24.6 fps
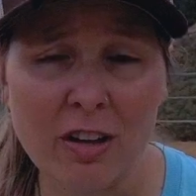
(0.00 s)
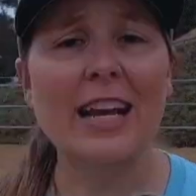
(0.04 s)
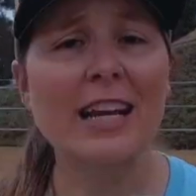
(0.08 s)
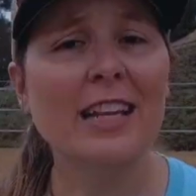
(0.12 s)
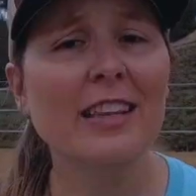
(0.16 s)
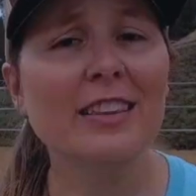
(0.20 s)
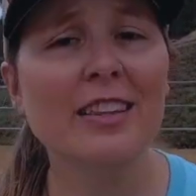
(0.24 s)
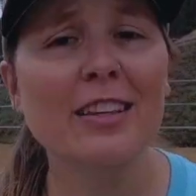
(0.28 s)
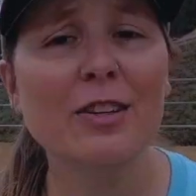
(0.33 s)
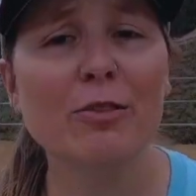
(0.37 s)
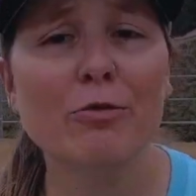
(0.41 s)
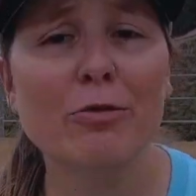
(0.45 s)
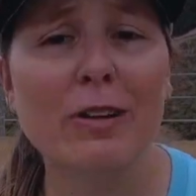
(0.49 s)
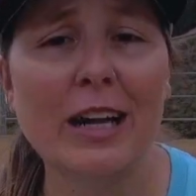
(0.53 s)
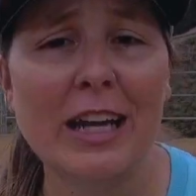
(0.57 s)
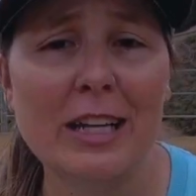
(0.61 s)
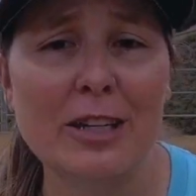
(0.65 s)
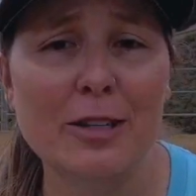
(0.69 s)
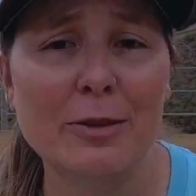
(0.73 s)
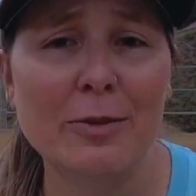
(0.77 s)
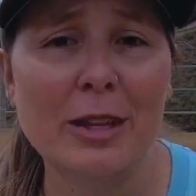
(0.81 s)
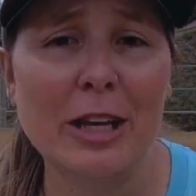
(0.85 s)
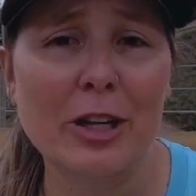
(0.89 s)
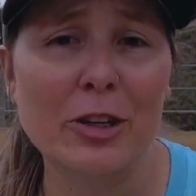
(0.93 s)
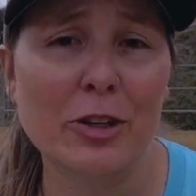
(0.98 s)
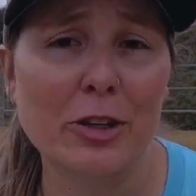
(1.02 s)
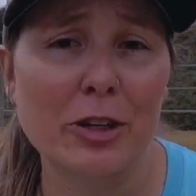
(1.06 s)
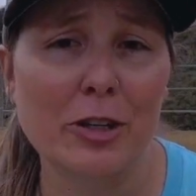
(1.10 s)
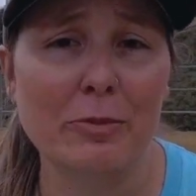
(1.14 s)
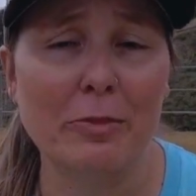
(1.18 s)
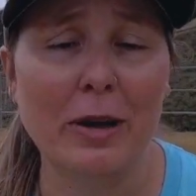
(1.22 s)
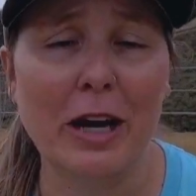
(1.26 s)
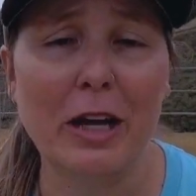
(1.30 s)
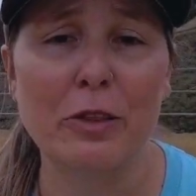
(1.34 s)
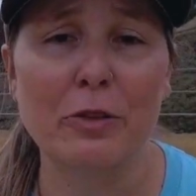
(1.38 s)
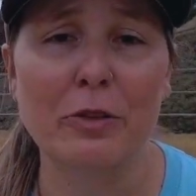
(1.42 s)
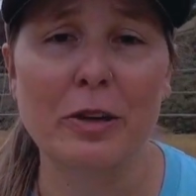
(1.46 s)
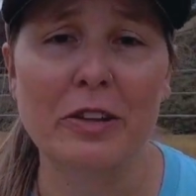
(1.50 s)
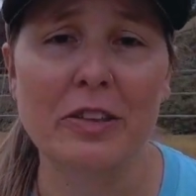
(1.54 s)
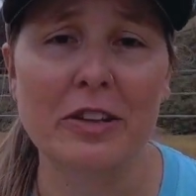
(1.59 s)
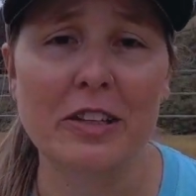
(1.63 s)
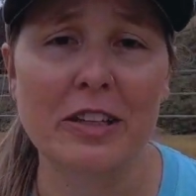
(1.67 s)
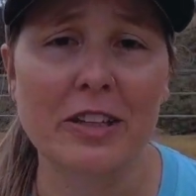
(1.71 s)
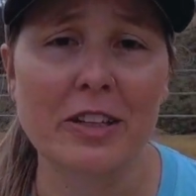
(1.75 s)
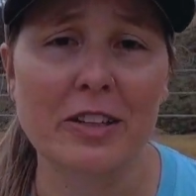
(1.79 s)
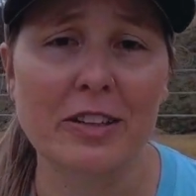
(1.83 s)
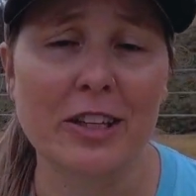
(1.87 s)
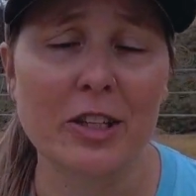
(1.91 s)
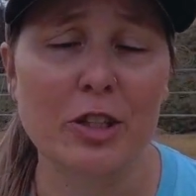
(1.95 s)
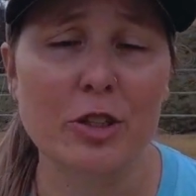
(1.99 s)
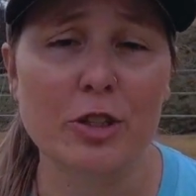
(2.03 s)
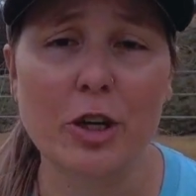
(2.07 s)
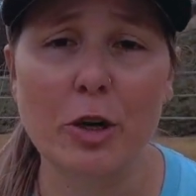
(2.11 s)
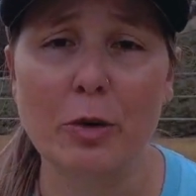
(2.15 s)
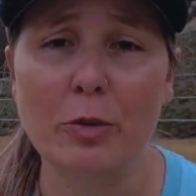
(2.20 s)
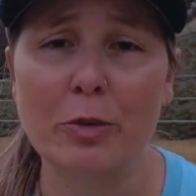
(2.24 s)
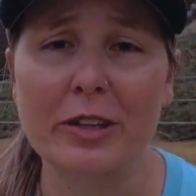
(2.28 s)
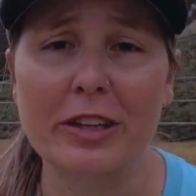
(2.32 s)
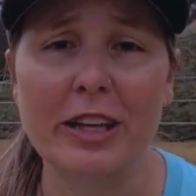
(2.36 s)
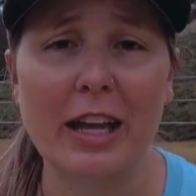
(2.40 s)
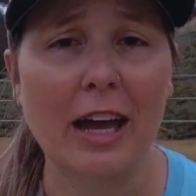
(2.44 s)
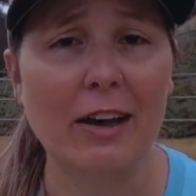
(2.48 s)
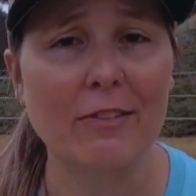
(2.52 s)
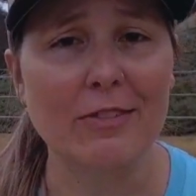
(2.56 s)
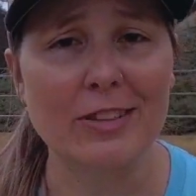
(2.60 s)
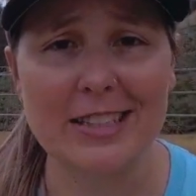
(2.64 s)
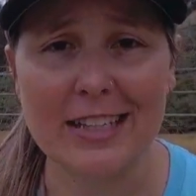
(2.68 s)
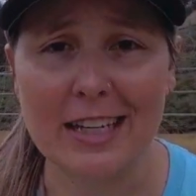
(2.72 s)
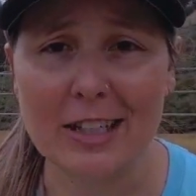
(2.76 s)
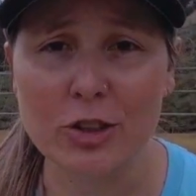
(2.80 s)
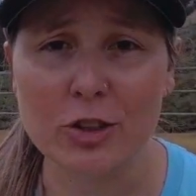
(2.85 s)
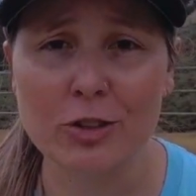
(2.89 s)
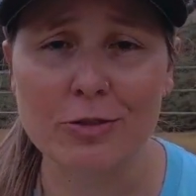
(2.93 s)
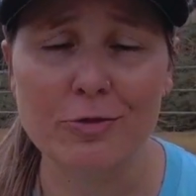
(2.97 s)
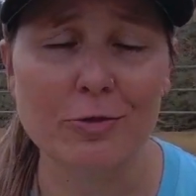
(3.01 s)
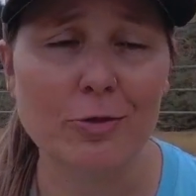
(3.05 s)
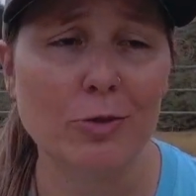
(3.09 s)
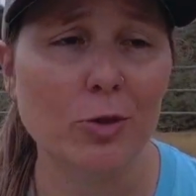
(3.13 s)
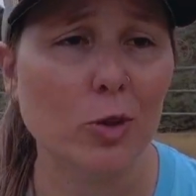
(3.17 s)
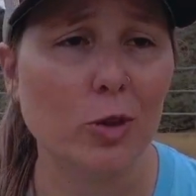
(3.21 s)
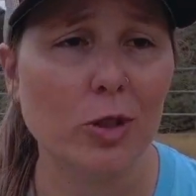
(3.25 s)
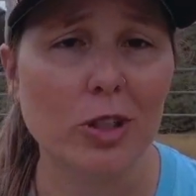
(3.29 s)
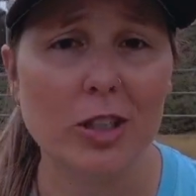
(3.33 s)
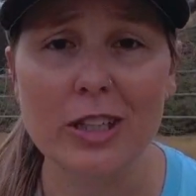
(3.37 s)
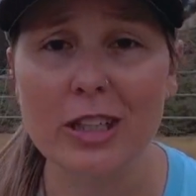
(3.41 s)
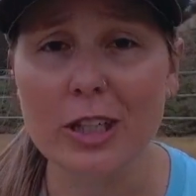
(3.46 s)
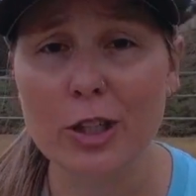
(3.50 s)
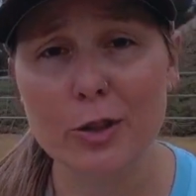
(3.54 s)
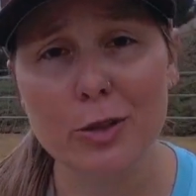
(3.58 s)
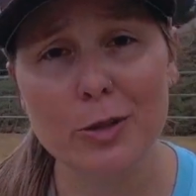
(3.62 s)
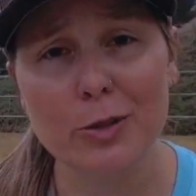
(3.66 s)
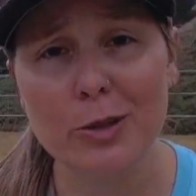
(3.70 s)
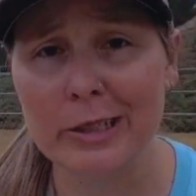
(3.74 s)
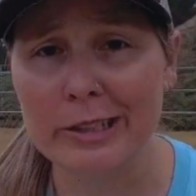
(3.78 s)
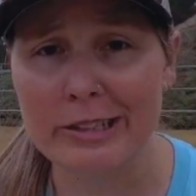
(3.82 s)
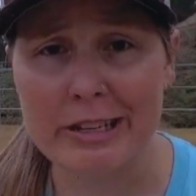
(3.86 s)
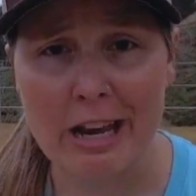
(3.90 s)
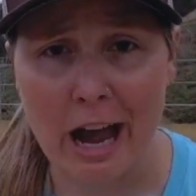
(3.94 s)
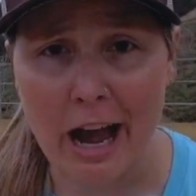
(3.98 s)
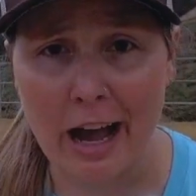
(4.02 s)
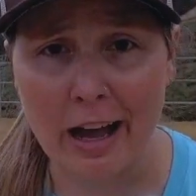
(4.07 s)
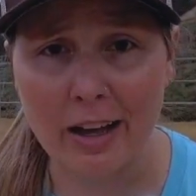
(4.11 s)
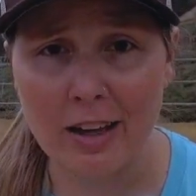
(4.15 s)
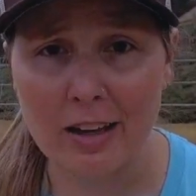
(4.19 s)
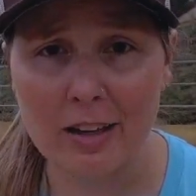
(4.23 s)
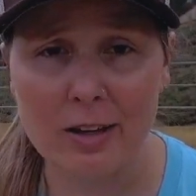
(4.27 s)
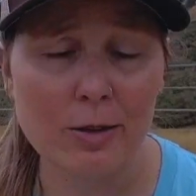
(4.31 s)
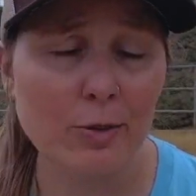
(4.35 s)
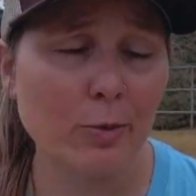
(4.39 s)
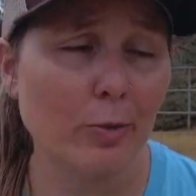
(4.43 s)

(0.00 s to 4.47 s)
anything random that you're going to buy throughout the year that you don't really have a section for, including tack.